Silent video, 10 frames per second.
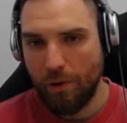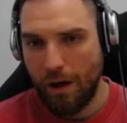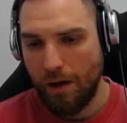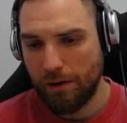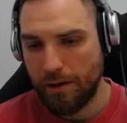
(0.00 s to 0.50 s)

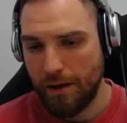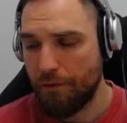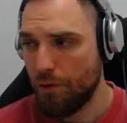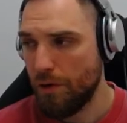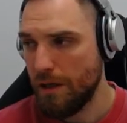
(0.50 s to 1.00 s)
a lot.
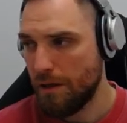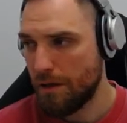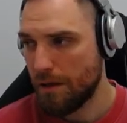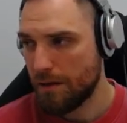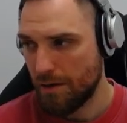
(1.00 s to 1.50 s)
If you need
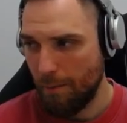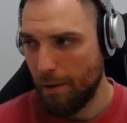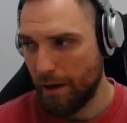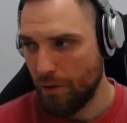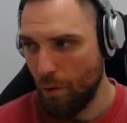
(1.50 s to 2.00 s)

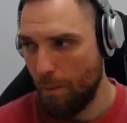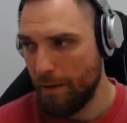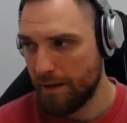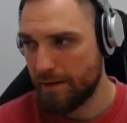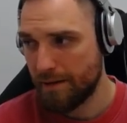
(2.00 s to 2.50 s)
somebody who
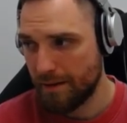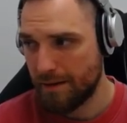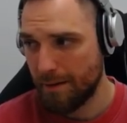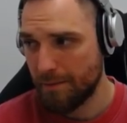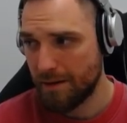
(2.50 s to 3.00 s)
builds
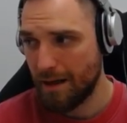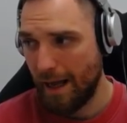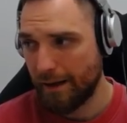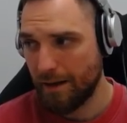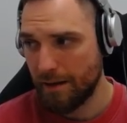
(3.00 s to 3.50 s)
systems
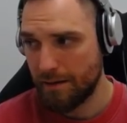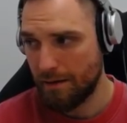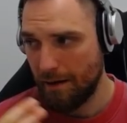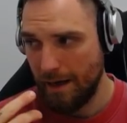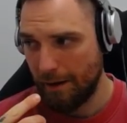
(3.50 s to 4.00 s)
like
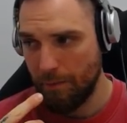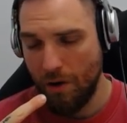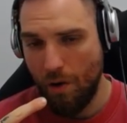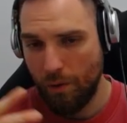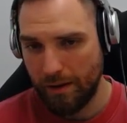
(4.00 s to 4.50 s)
this, let me
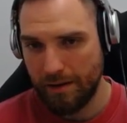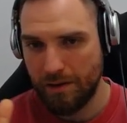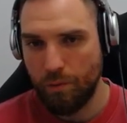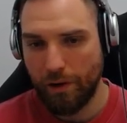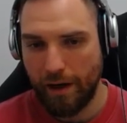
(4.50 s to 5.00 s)
know. This
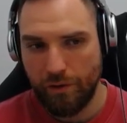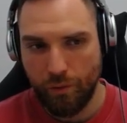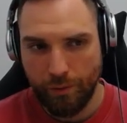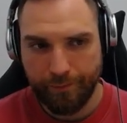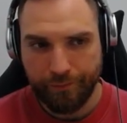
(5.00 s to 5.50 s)
is what I
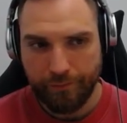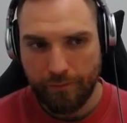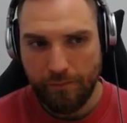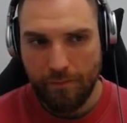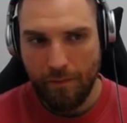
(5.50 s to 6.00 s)
do.
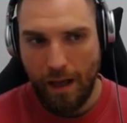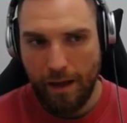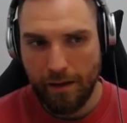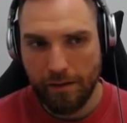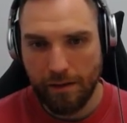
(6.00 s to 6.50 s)

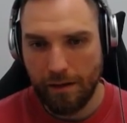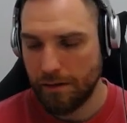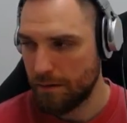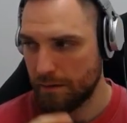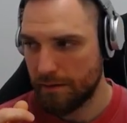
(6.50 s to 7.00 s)
And
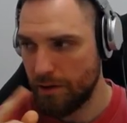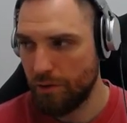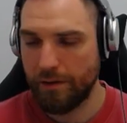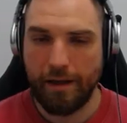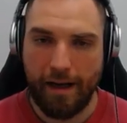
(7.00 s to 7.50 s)
see
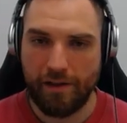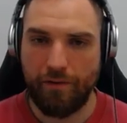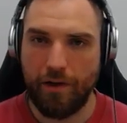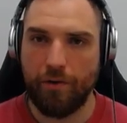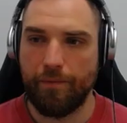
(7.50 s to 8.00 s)
you in the next video.